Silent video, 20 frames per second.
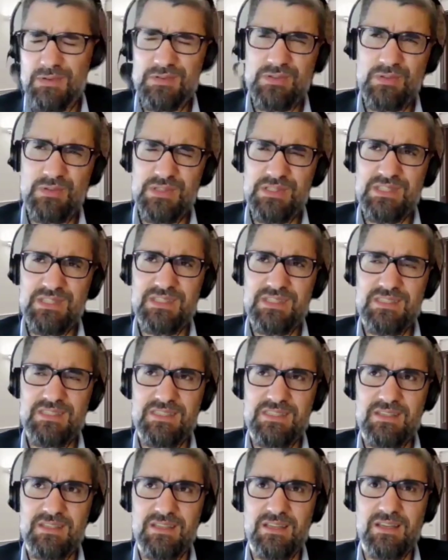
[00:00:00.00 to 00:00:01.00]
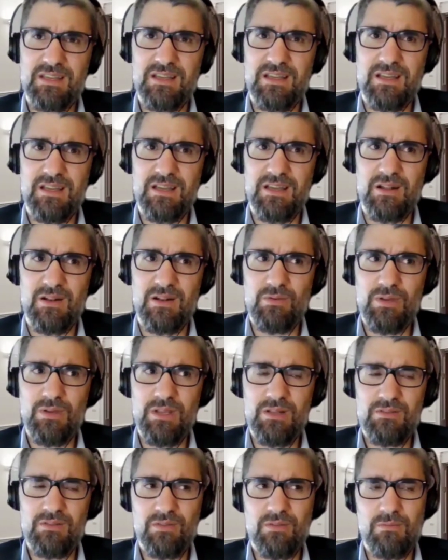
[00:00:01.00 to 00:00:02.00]
So it's just
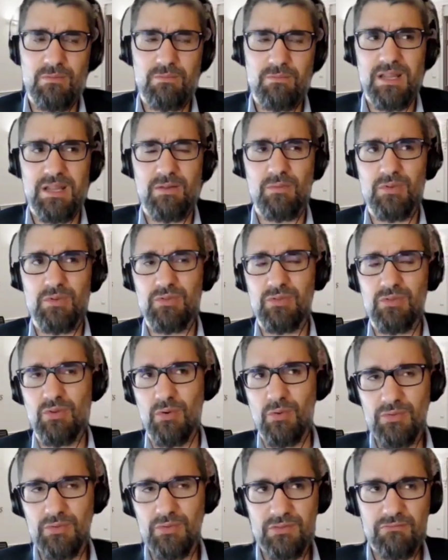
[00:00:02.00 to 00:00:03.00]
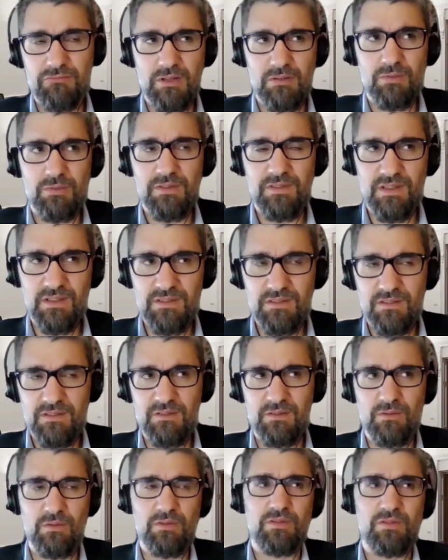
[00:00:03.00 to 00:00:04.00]
looking into complying with those requisites,
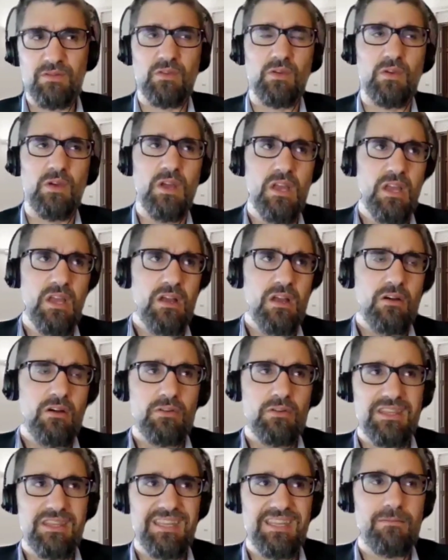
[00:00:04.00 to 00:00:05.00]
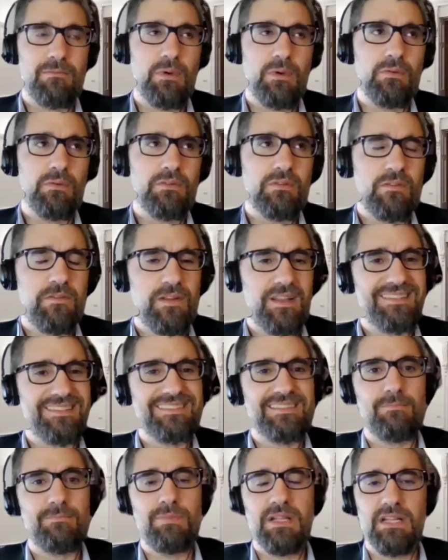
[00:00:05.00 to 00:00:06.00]
and also on the amount of
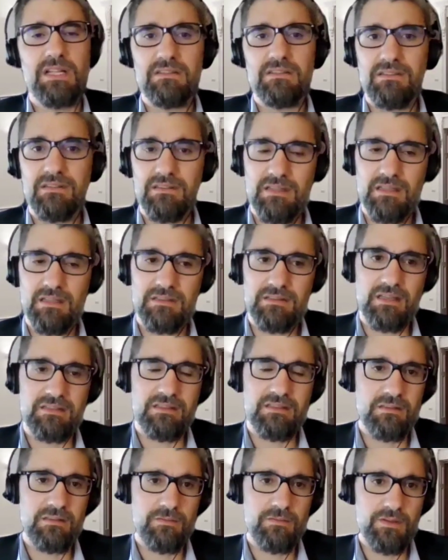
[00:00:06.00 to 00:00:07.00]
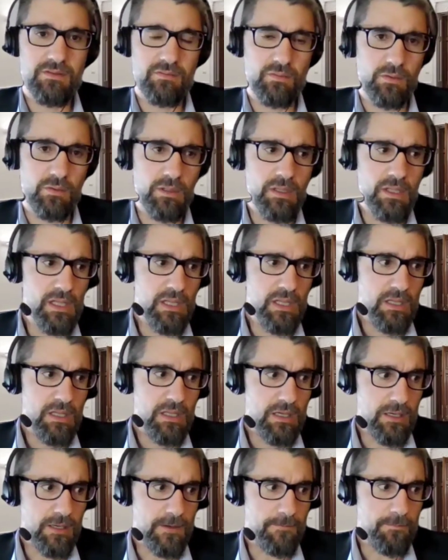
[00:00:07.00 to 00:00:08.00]
flexibility that that individual
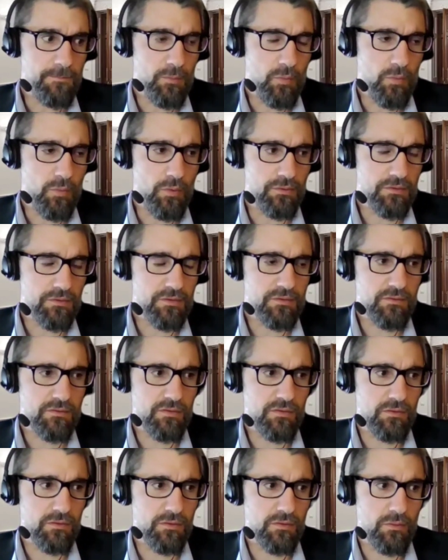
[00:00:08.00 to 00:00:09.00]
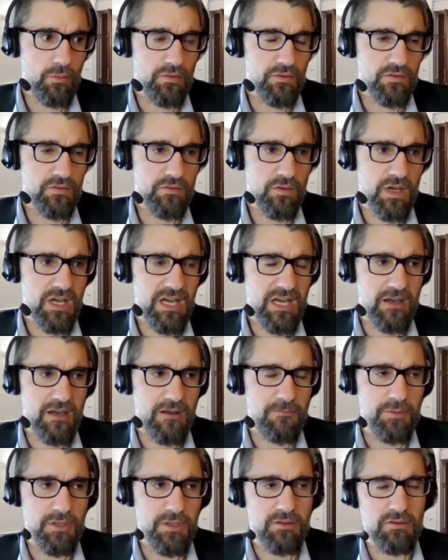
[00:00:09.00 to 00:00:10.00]
wants to
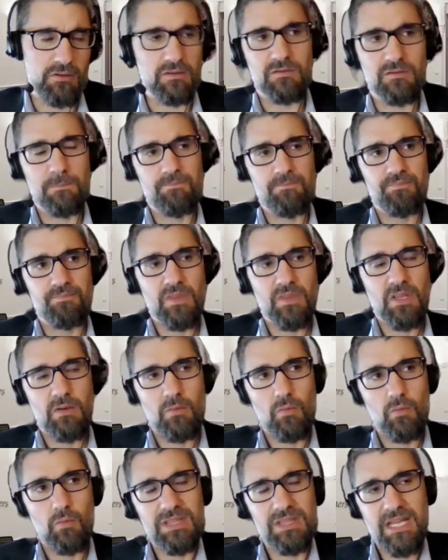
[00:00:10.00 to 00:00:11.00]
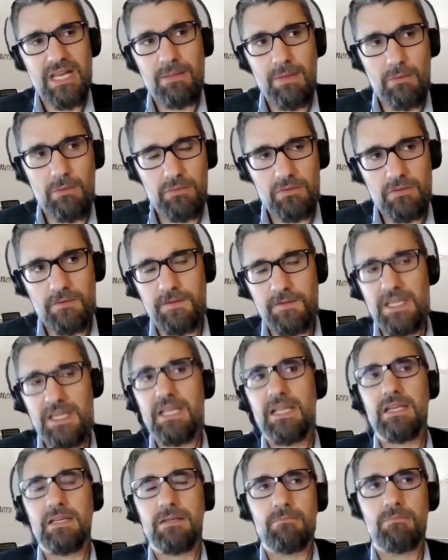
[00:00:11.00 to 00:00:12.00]
have, because with that amount of
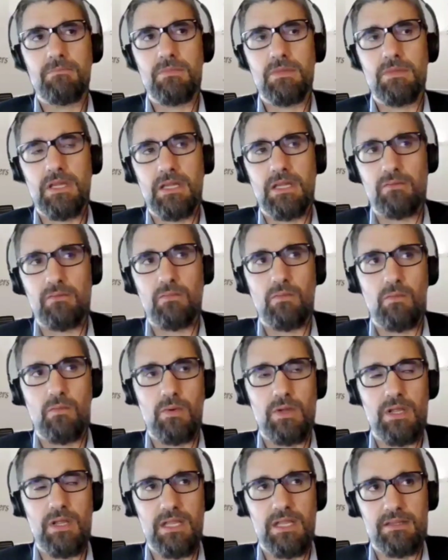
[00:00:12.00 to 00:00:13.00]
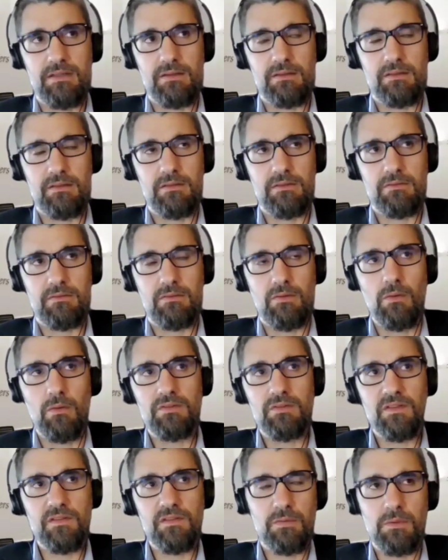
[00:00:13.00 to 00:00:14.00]
income and with
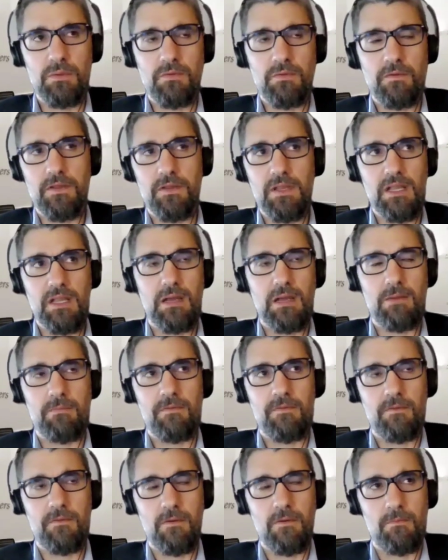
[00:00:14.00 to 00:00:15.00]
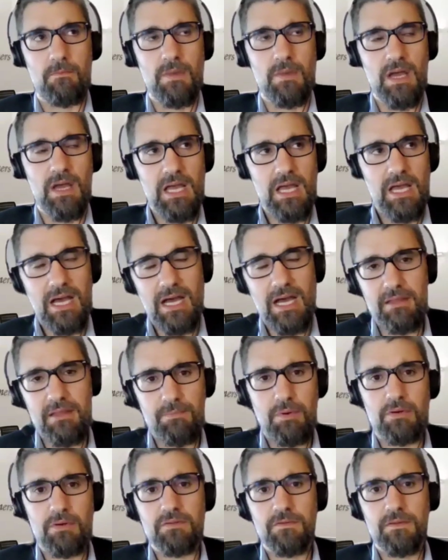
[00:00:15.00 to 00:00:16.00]
those streams of income from other
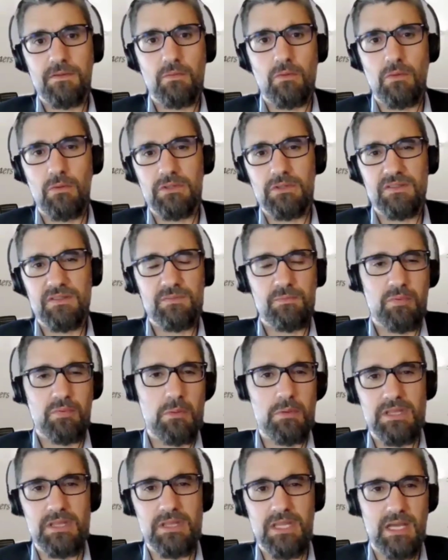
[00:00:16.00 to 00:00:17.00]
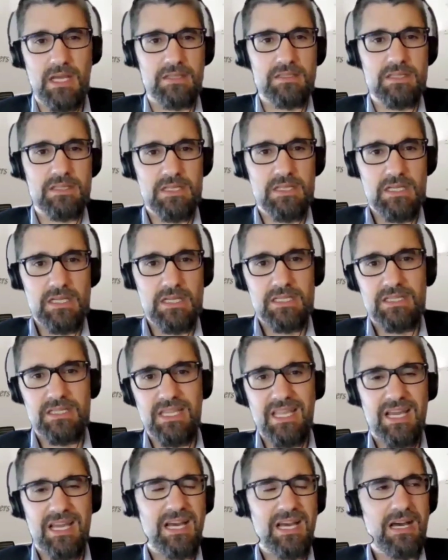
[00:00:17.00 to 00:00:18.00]
parts of the world, it's probably that
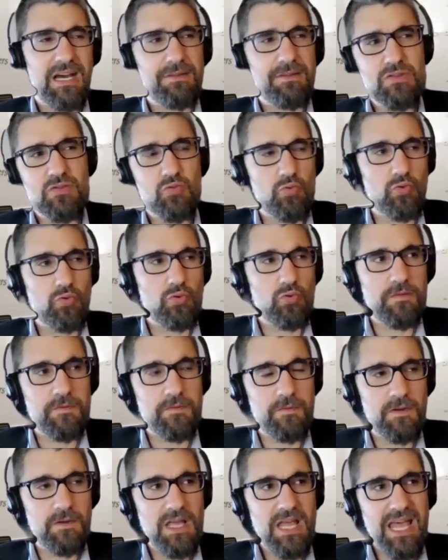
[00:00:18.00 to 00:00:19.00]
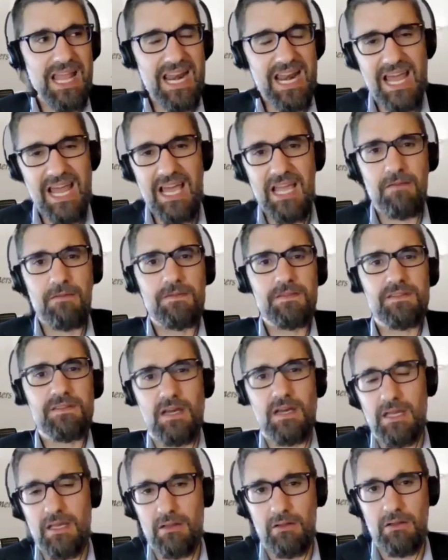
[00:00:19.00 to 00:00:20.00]
they have a sort of
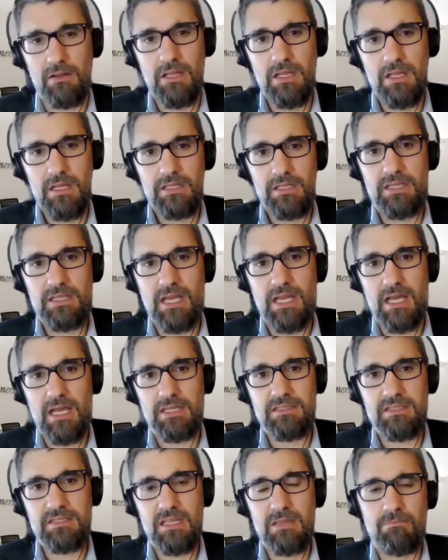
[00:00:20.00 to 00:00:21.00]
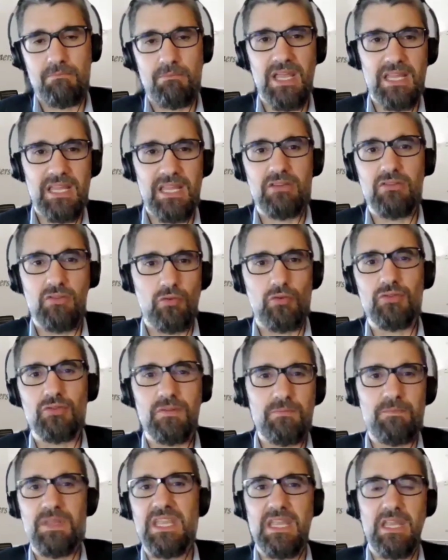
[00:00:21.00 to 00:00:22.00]
lifestyle that they may
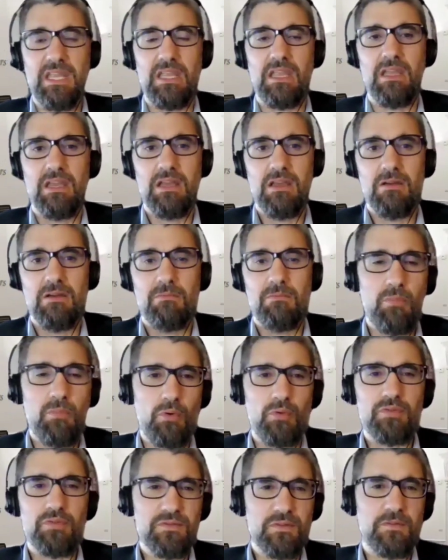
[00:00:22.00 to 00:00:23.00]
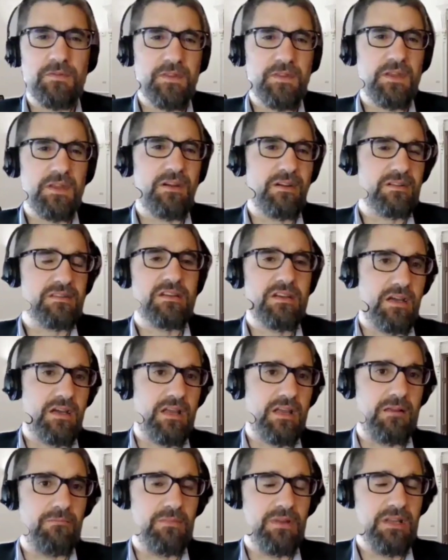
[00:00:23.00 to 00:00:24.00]
not be most of their
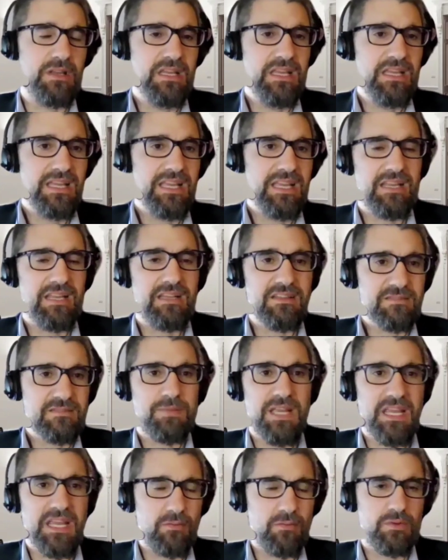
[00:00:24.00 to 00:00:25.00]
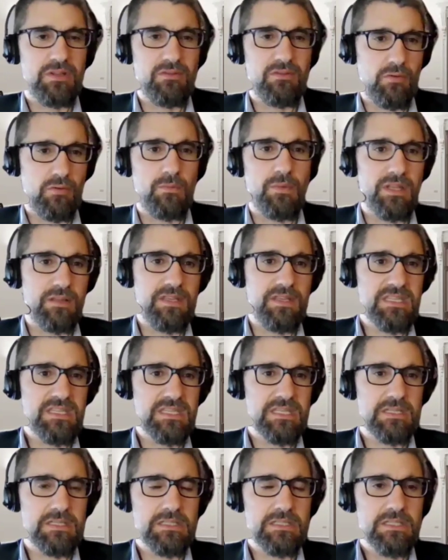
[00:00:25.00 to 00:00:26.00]
time in Spain with a Nomad
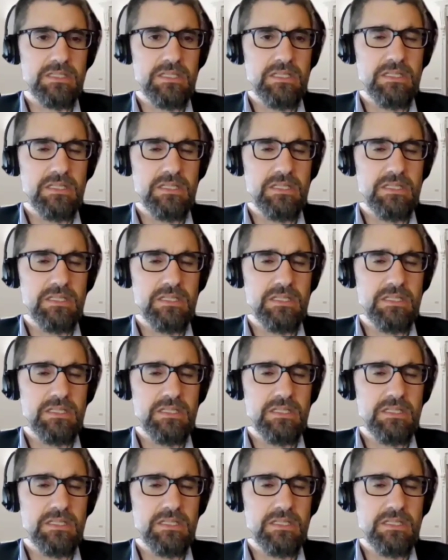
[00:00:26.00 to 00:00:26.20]
visa.